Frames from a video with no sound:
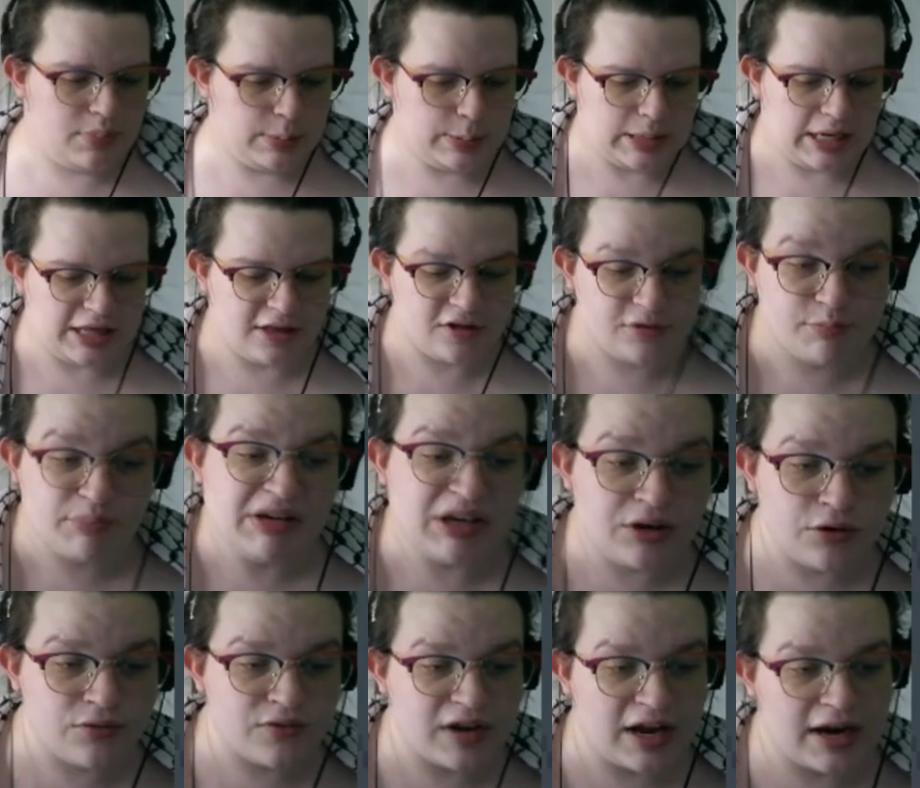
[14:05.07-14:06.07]
And this
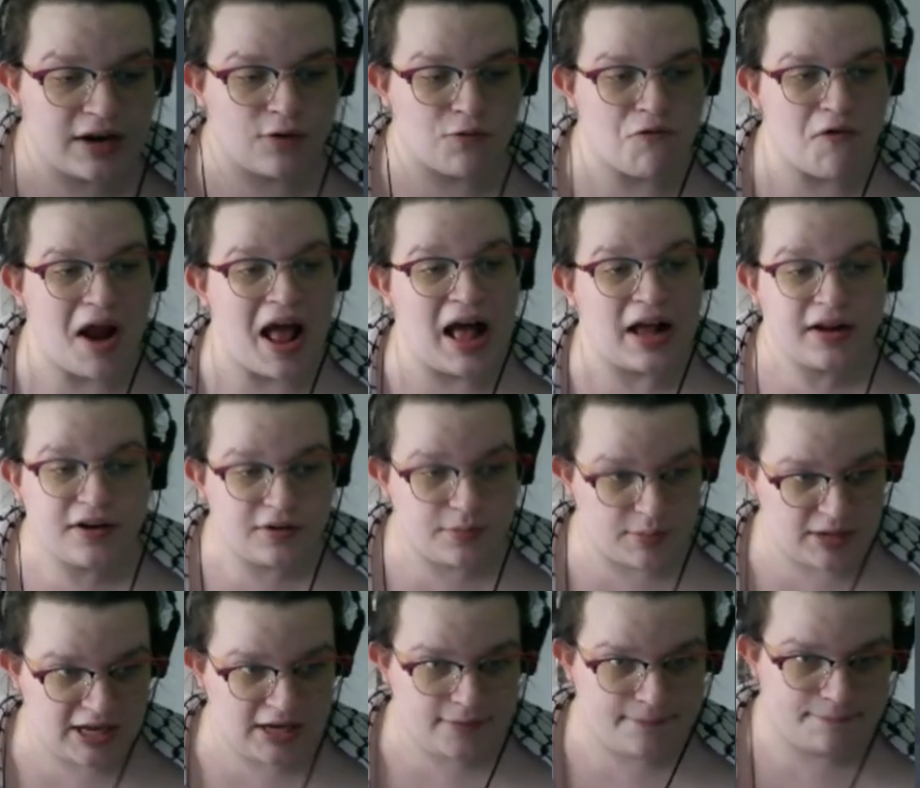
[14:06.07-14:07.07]
Bidoof kind of rocked
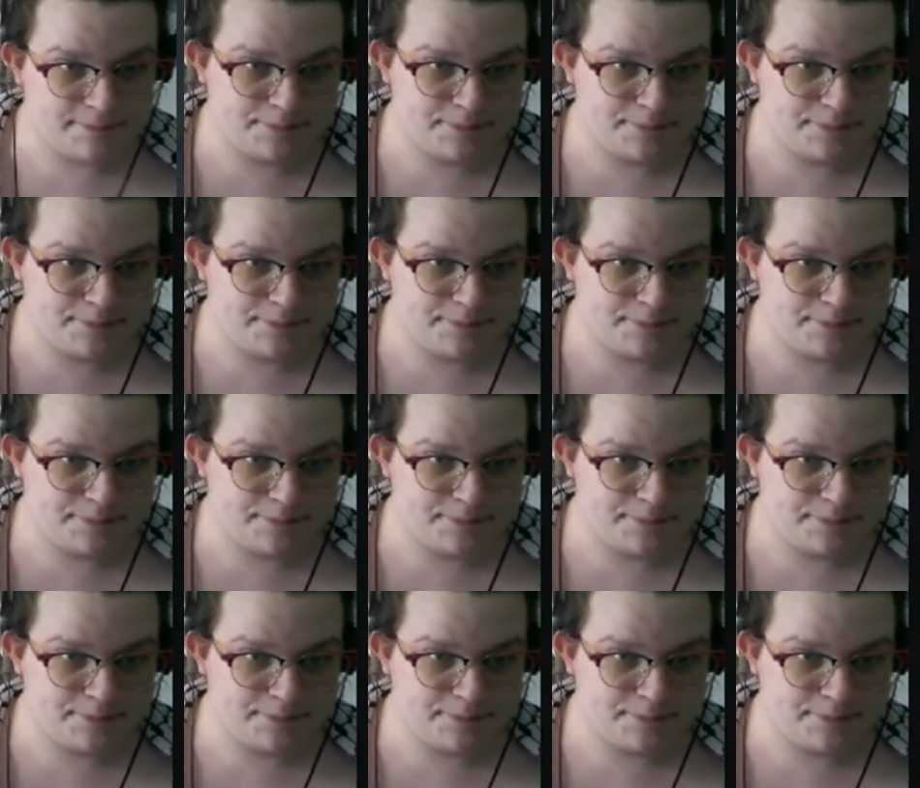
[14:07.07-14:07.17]
me.